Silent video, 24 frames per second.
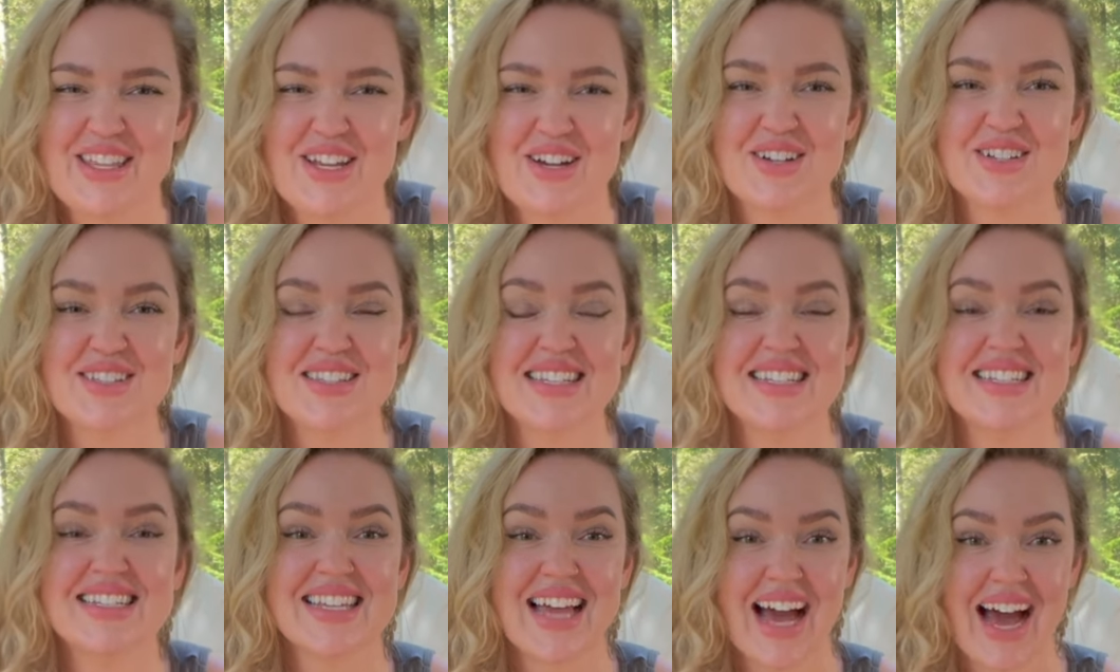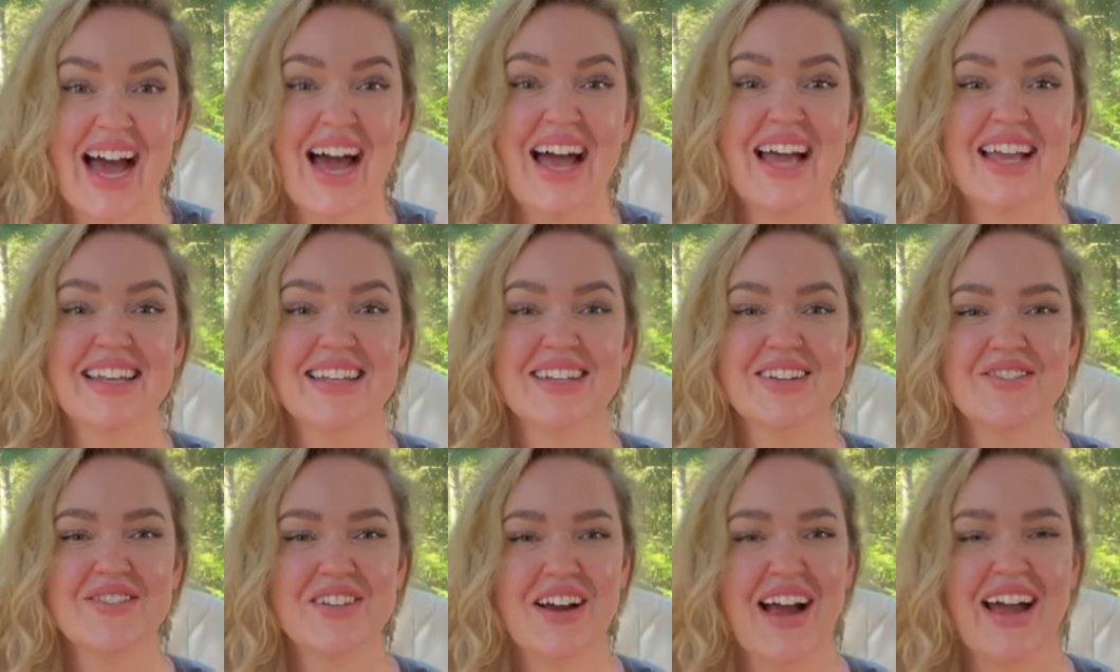There's a
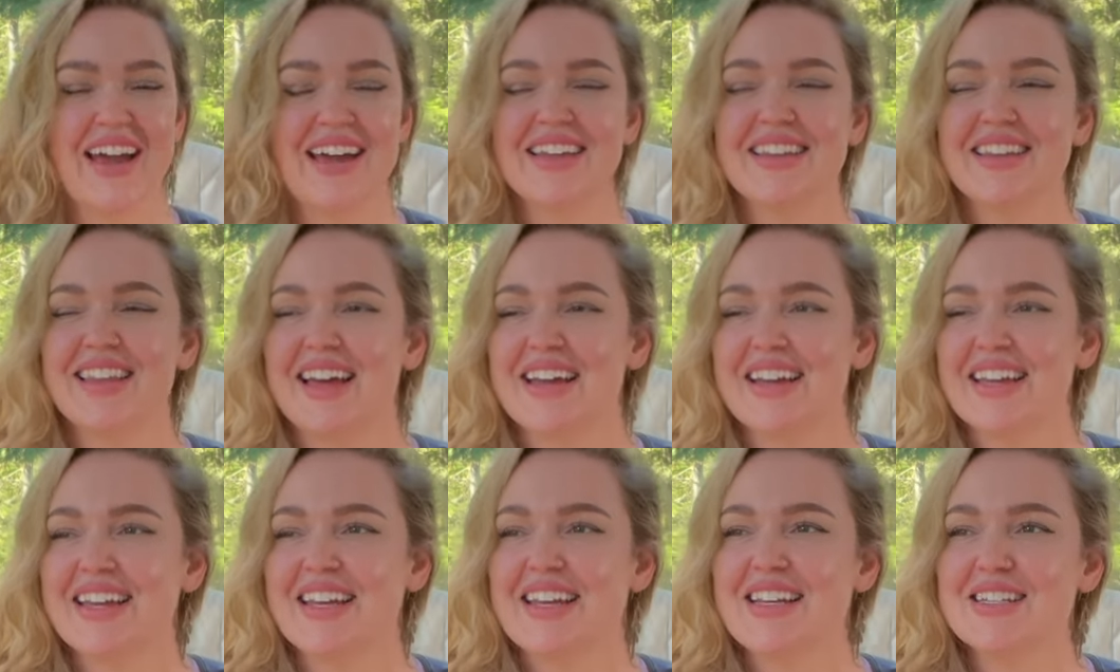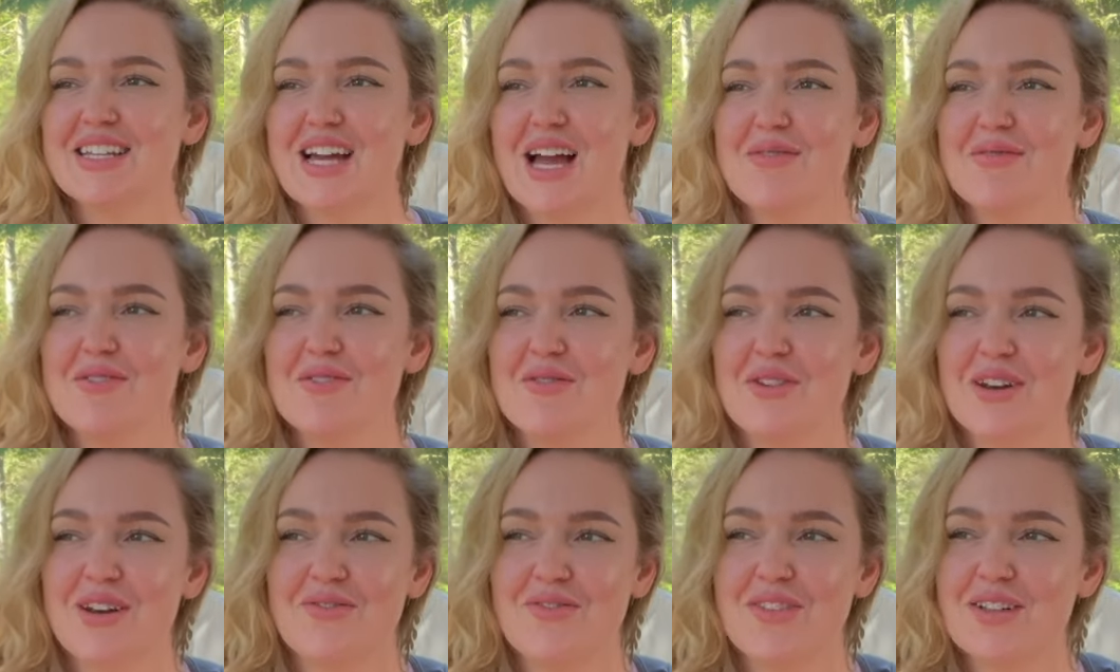ton, right? Like anytime you
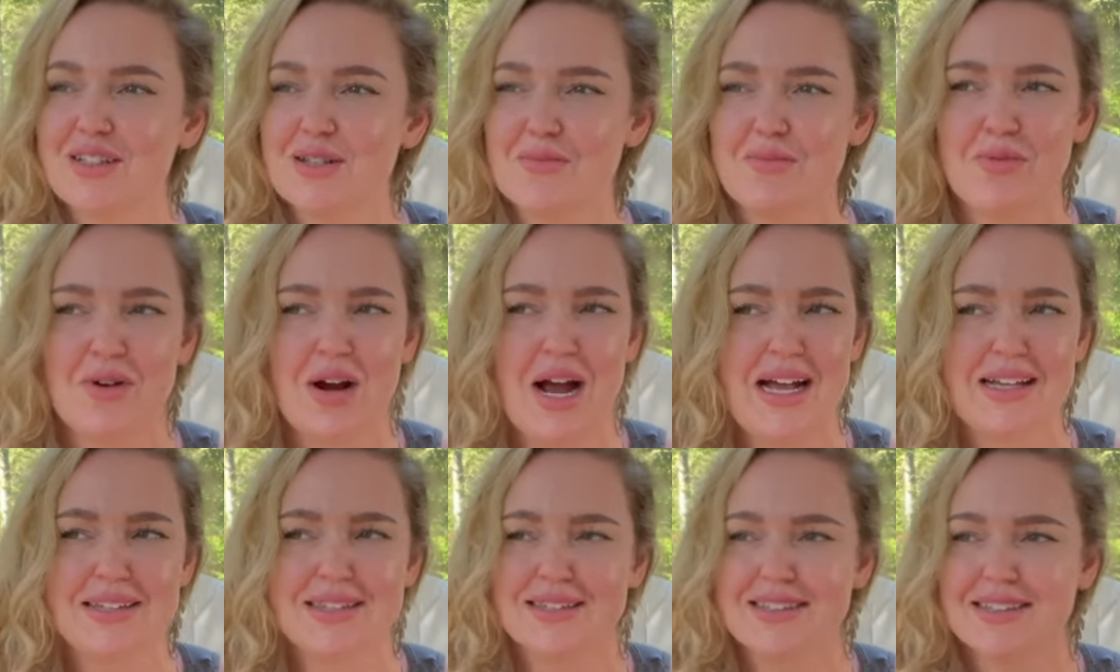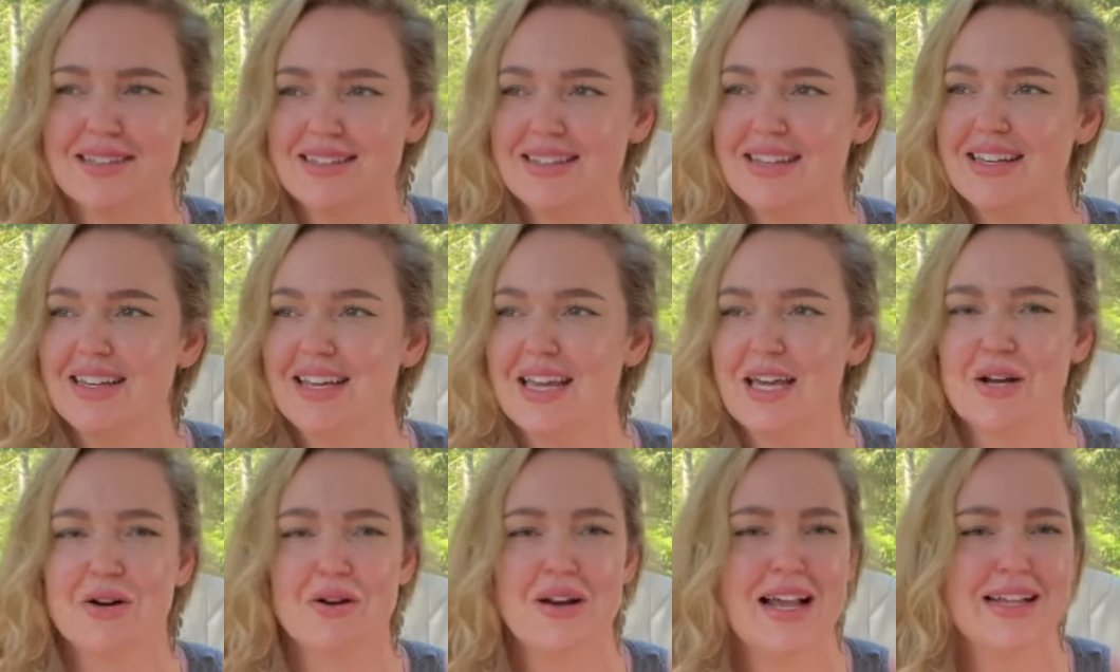want to feel depressed,
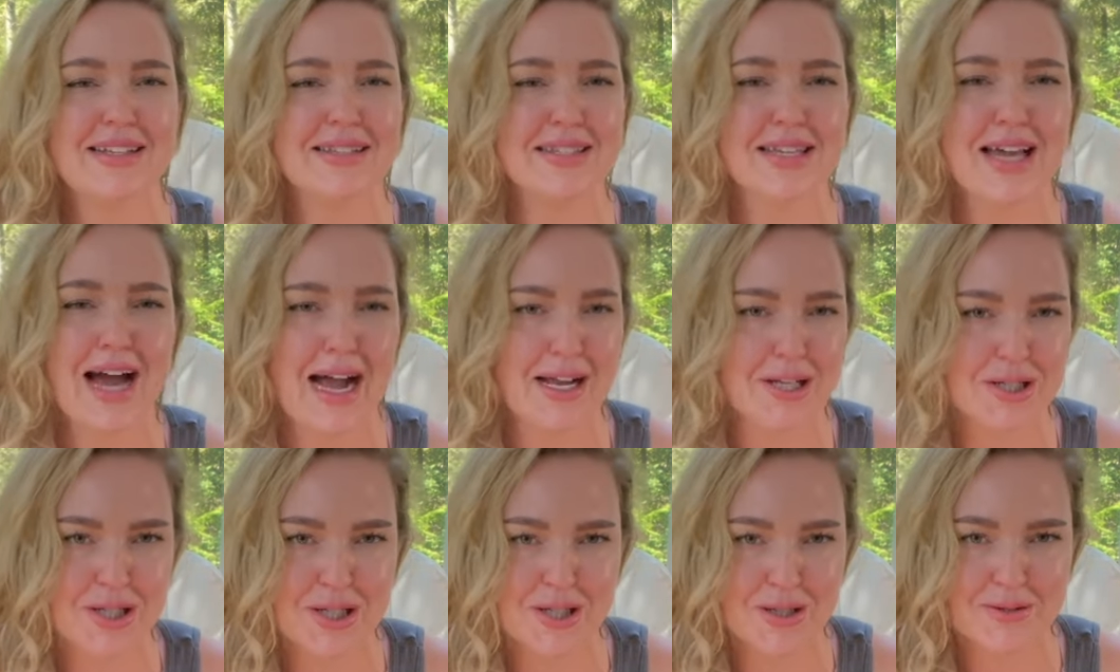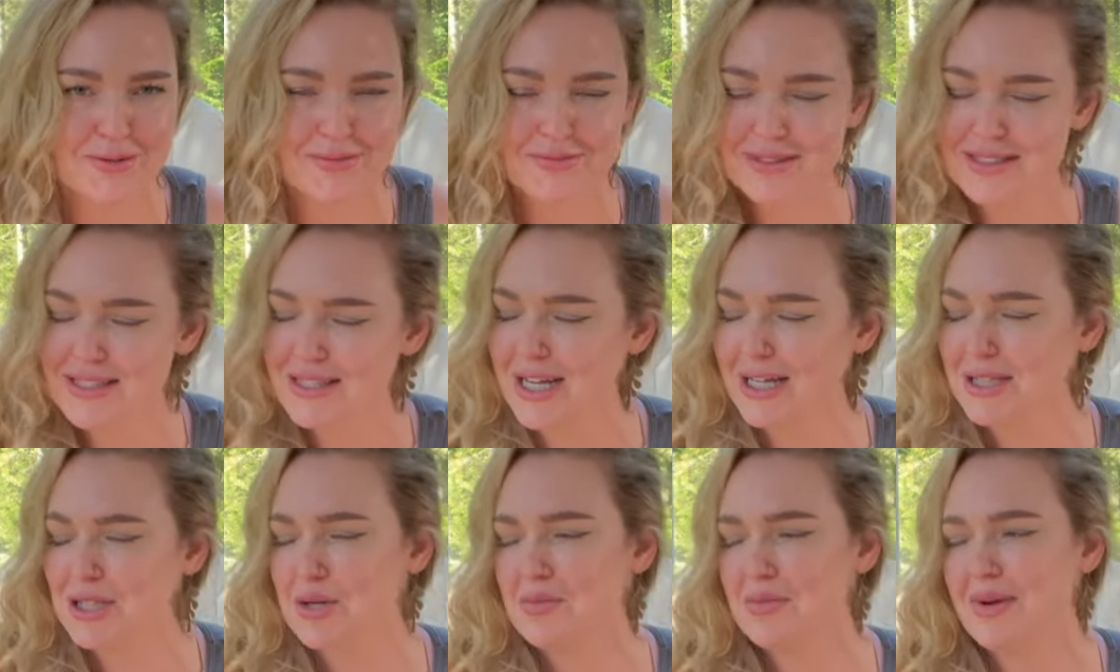internet's got you. It's
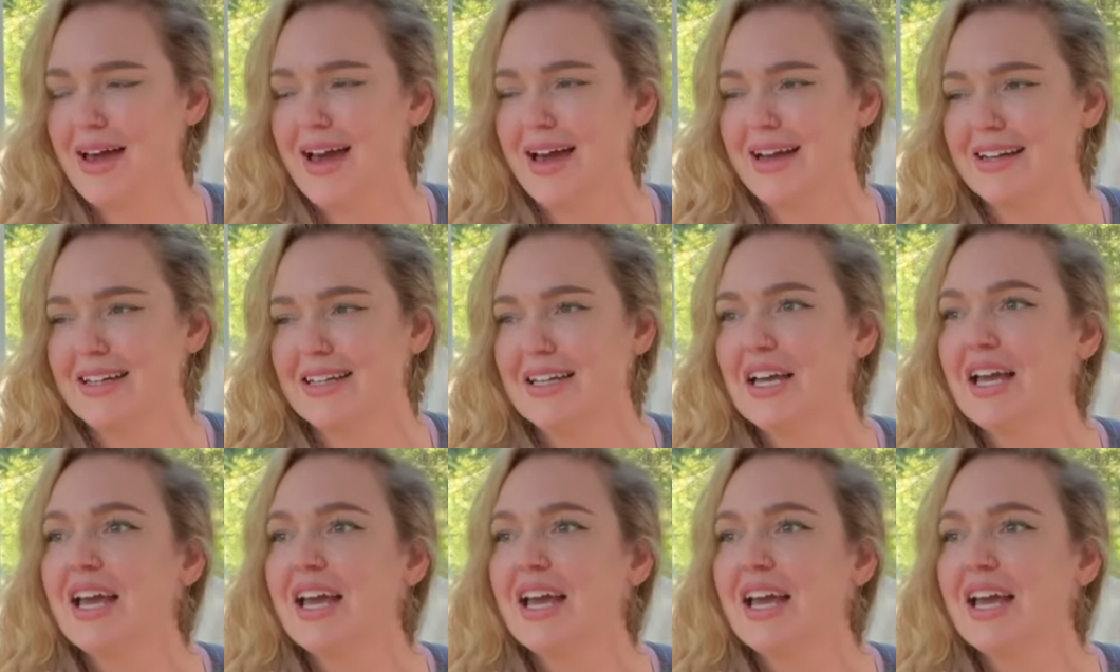got your back.